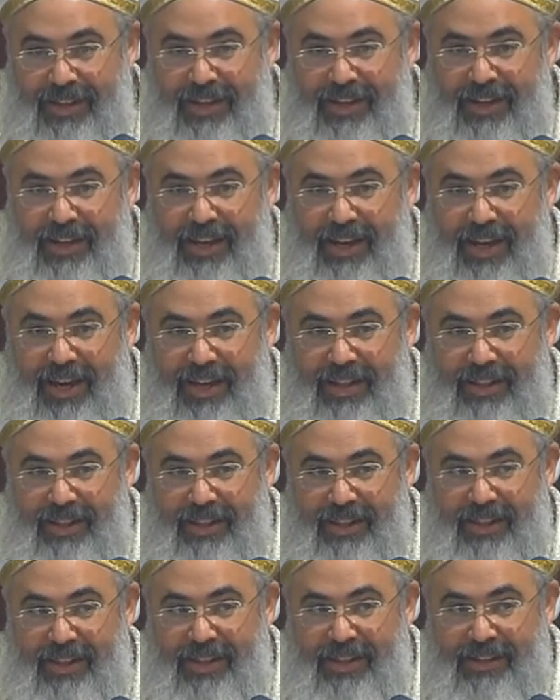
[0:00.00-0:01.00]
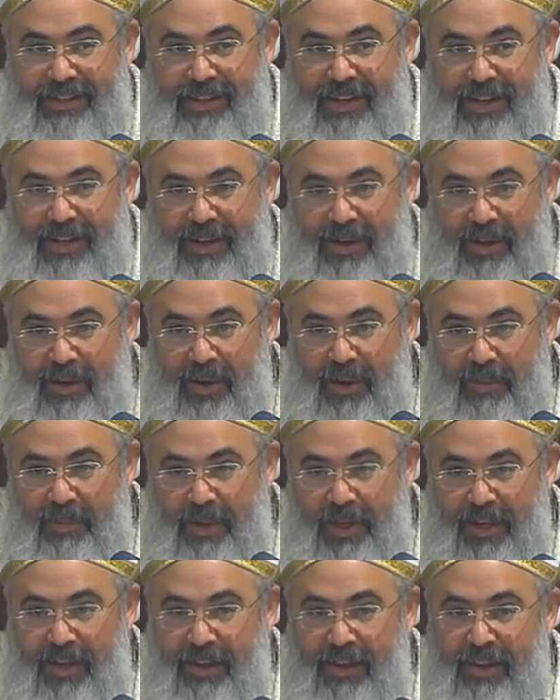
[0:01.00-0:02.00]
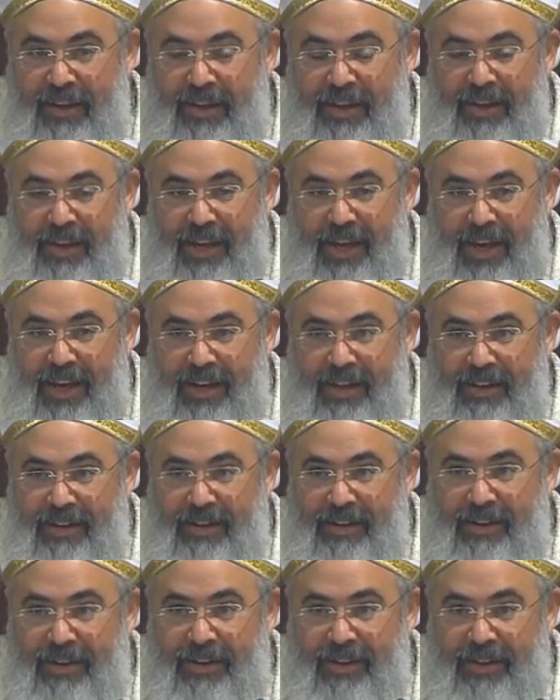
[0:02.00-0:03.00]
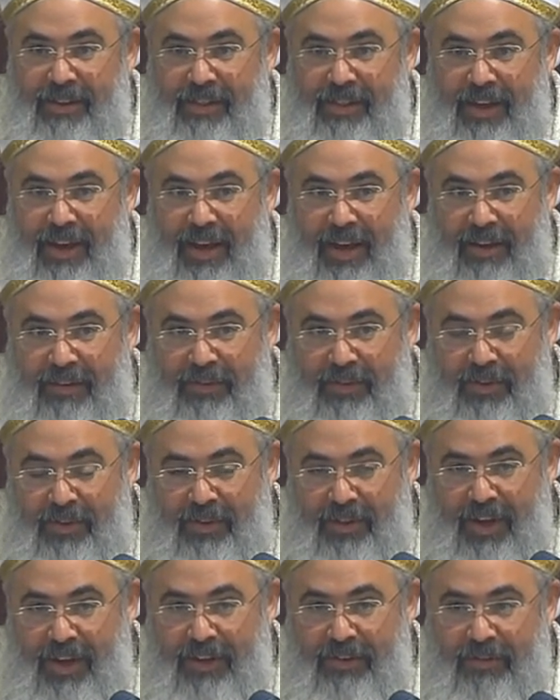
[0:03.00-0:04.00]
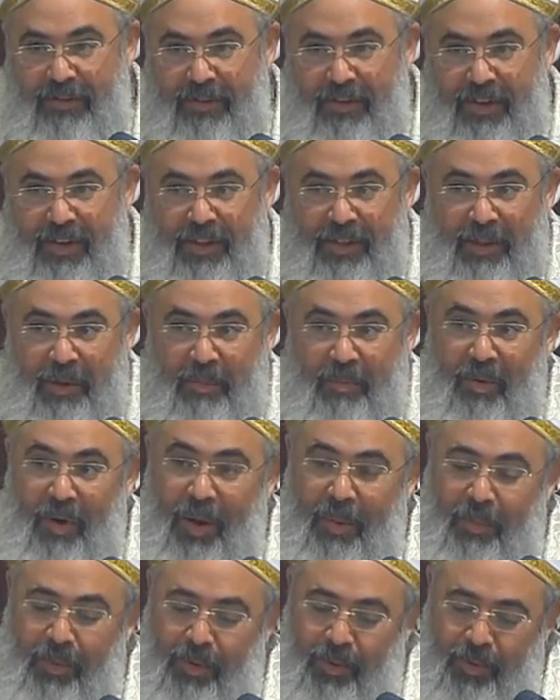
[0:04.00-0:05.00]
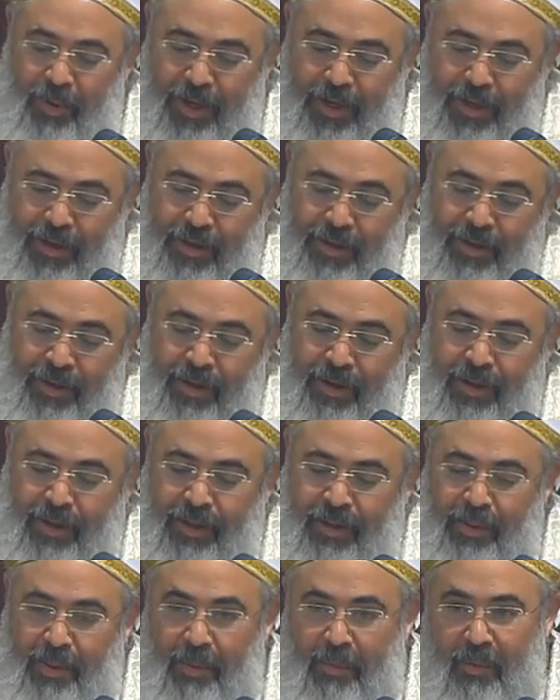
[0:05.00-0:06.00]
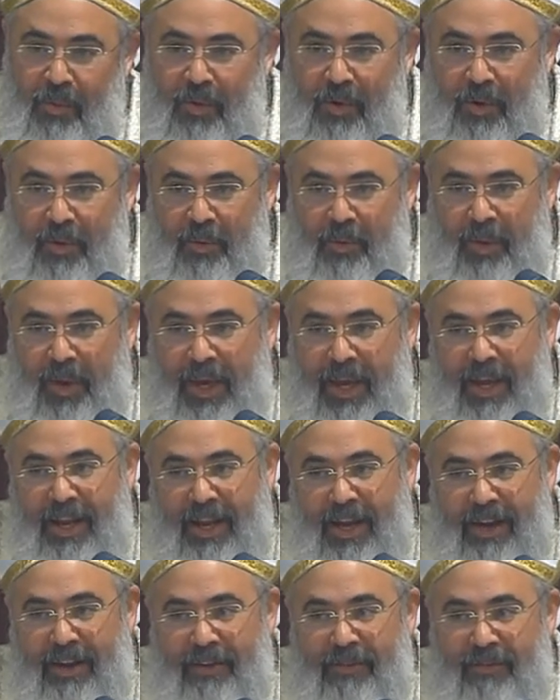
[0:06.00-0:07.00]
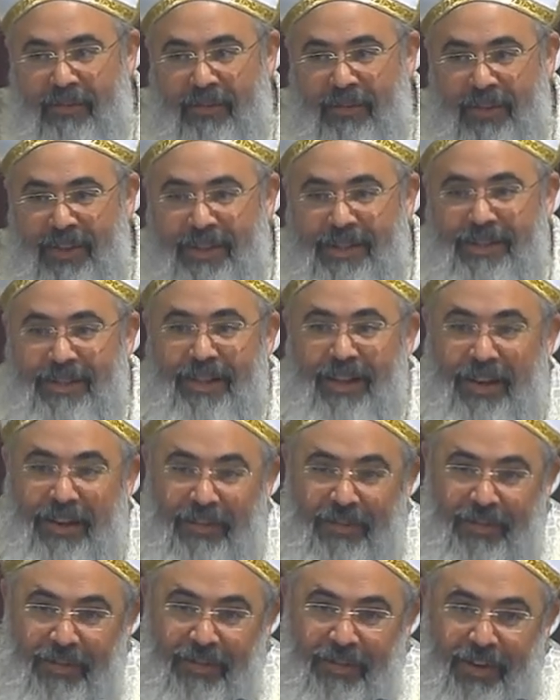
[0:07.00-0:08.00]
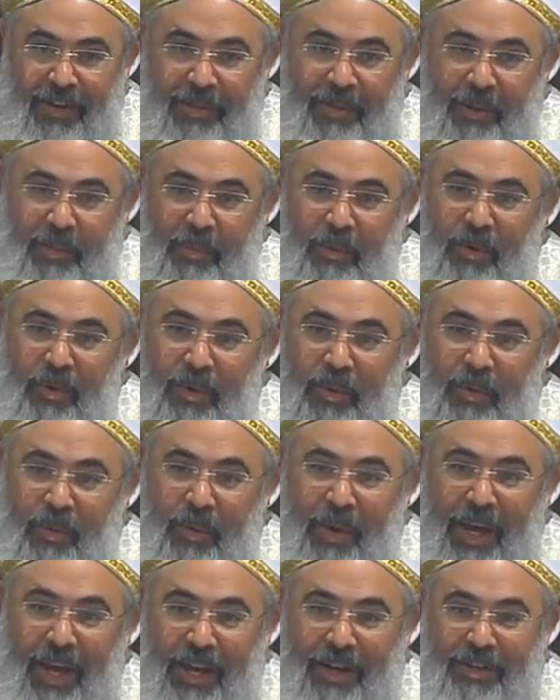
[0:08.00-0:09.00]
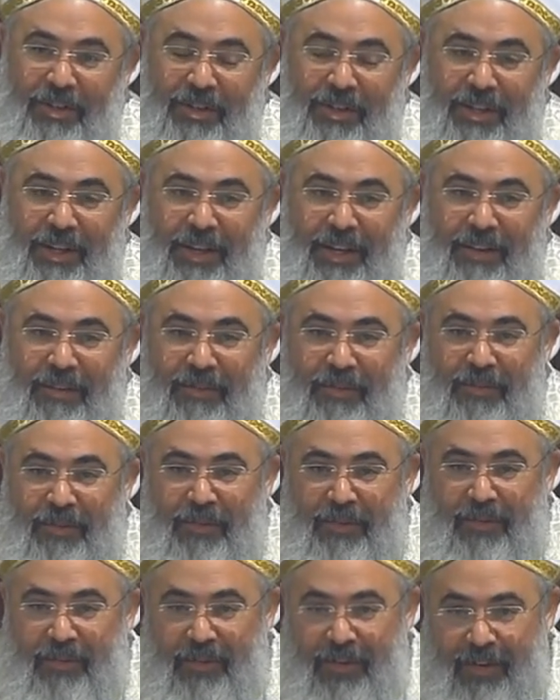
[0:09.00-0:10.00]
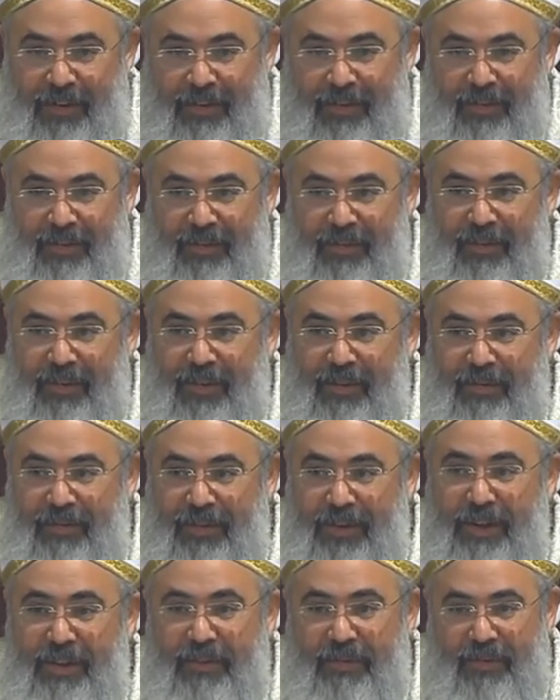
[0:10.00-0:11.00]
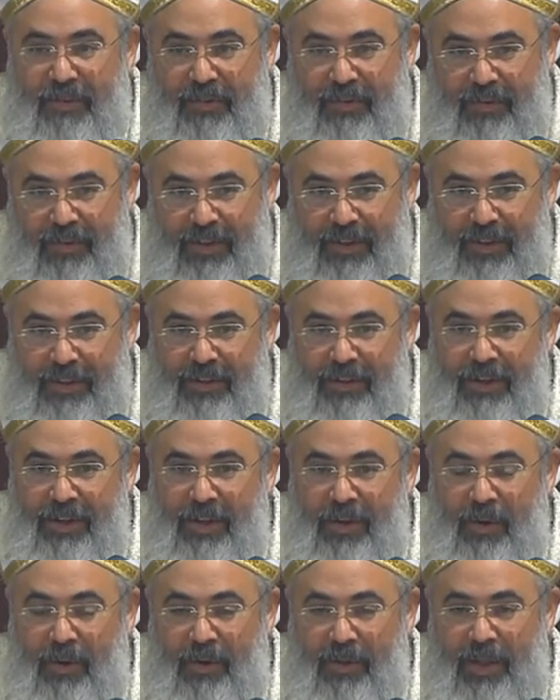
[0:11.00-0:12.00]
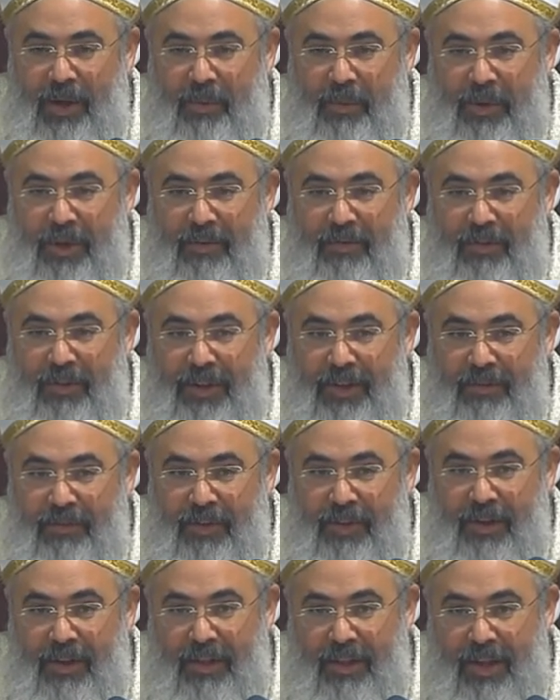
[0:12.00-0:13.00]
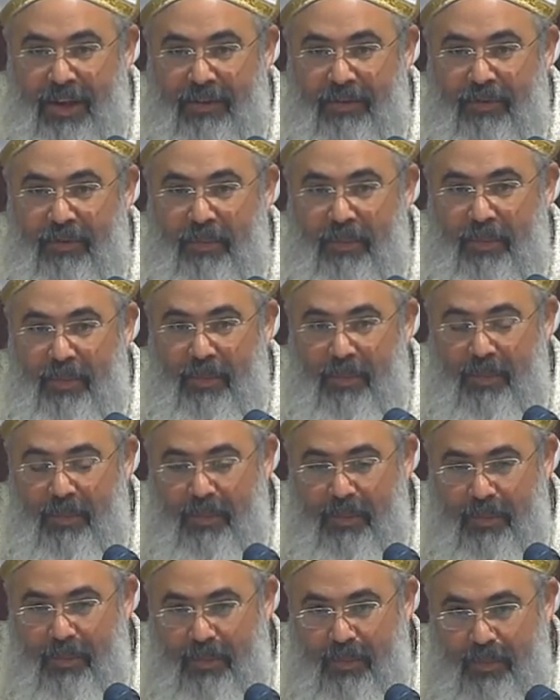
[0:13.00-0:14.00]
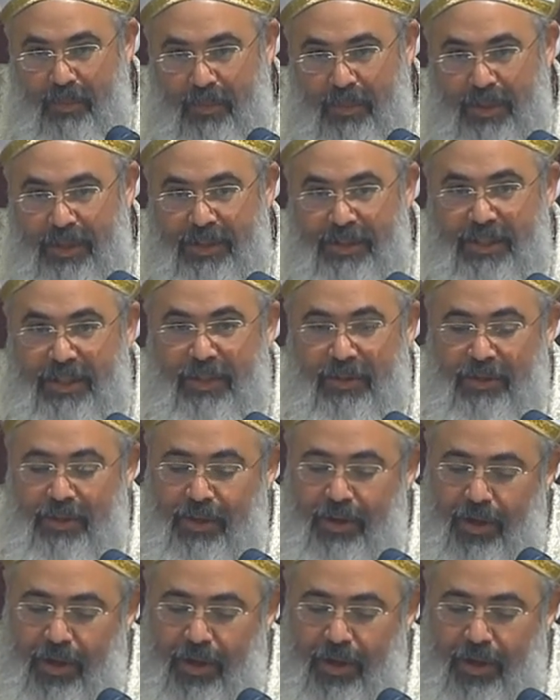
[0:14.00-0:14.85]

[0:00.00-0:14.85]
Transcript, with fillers: and the second coming and the afterlife in the proper way, the more we get out of this life and the more we actually feel, feel fulfilled or that we have lived a life pleasing to God.